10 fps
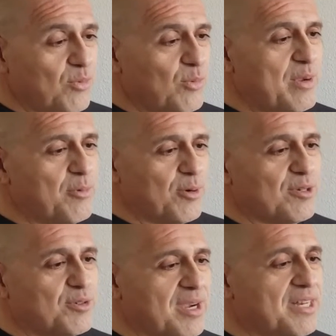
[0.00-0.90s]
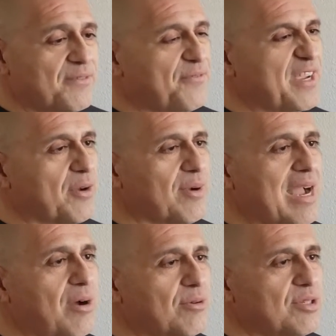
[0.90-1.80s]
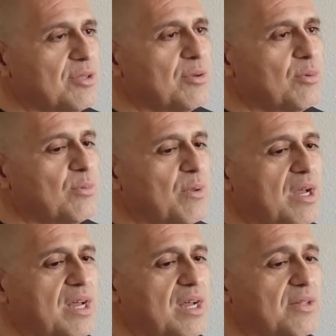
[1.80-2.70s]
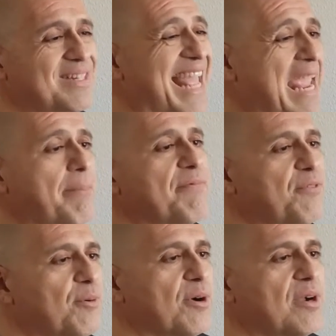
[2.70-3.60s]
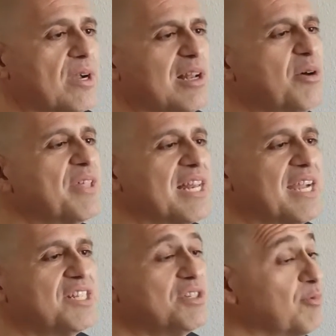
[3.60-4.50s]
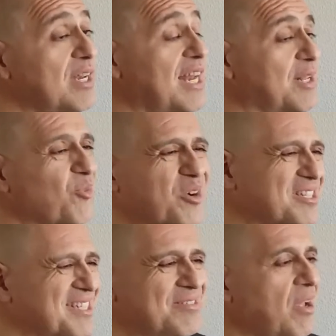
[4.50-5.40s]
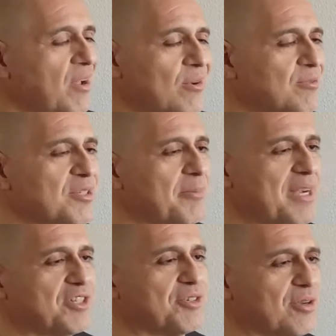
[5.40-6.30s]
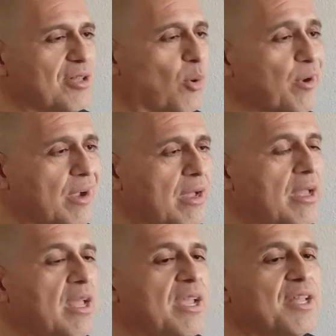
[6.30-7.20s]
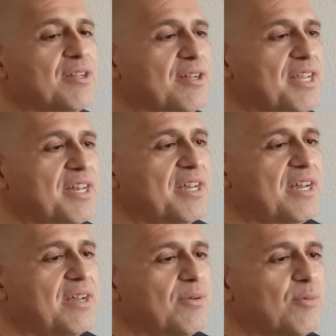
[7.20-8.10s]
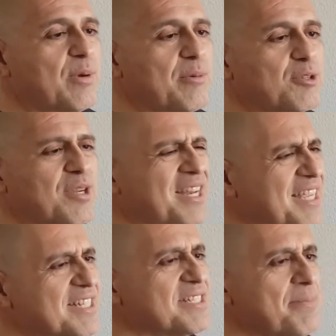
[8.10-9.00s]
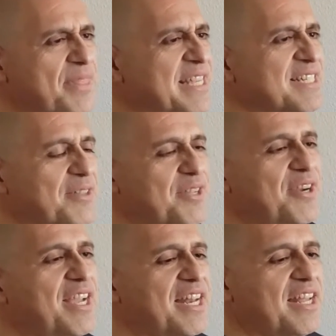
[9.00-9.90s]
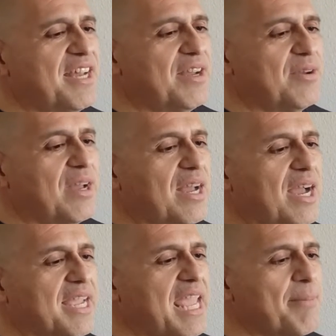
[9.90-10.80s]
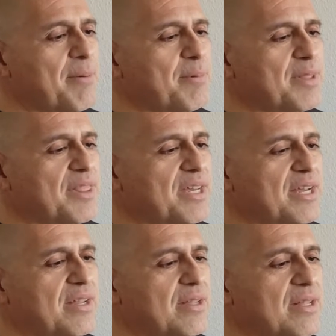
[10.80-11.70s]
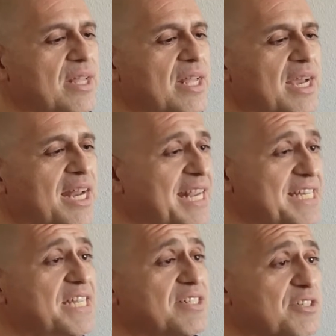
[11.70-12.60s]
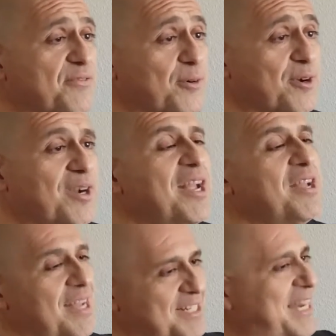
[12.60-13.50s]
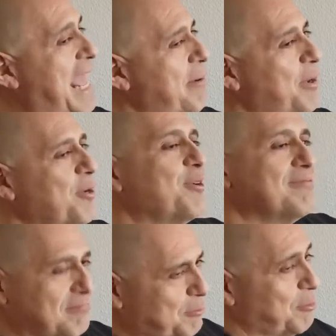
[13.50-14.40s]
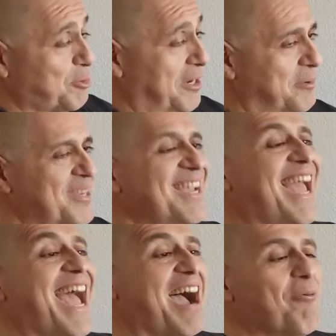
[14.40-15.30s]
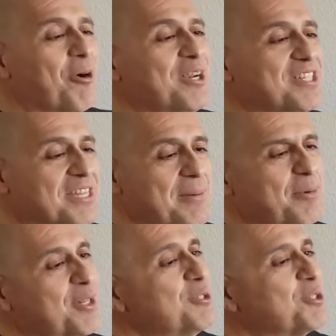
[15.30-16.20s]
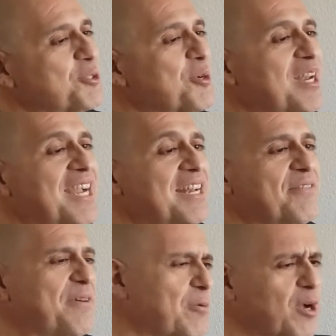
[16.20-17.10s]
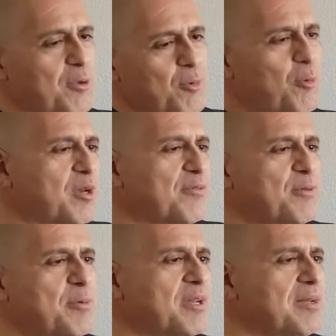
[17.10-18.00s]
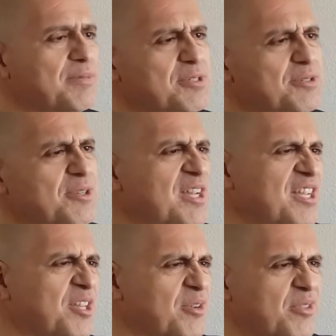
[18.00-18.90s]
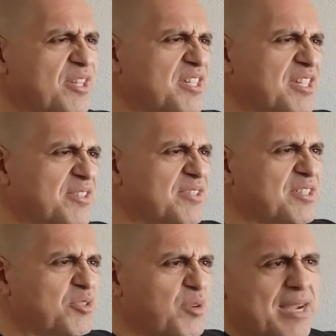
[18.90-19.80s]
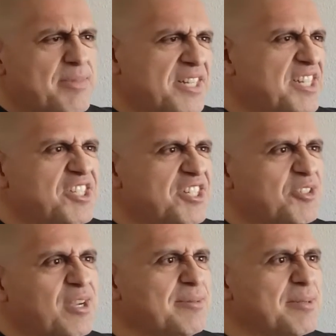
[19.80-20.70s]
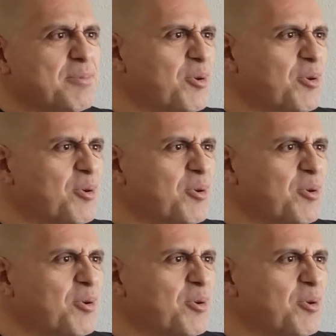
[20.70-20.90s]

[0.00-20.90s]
we were trying to figure out a name for a clothing line. She really liked orcas, and who's gonna buy a shirt called Orca? And we were trying to get some things out there, and I came up with an idea as an animator, trying to be, I wanted to come up with a little storyline of, "Hey, well, what if we went up to, the tribe, the indigenous tribes up